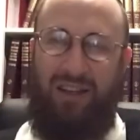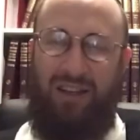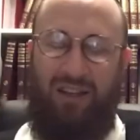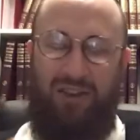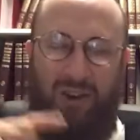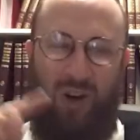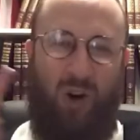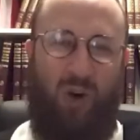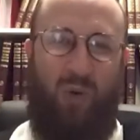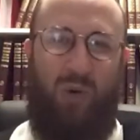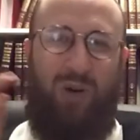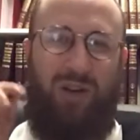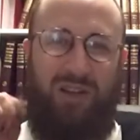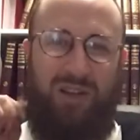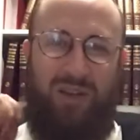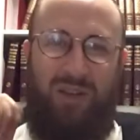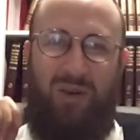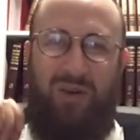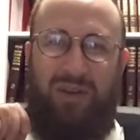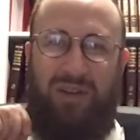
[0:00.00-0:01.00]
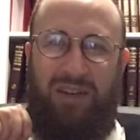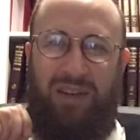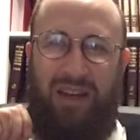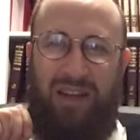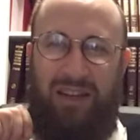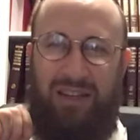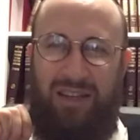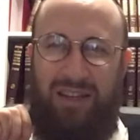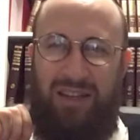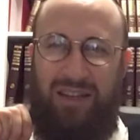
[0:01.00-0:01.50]
the whole world is going to get
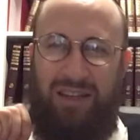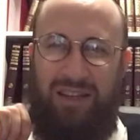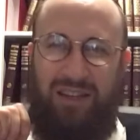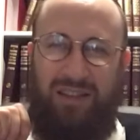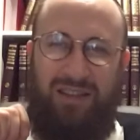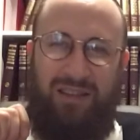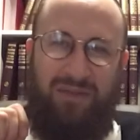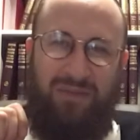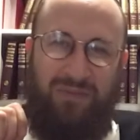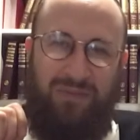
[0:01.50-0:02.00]
these ideas.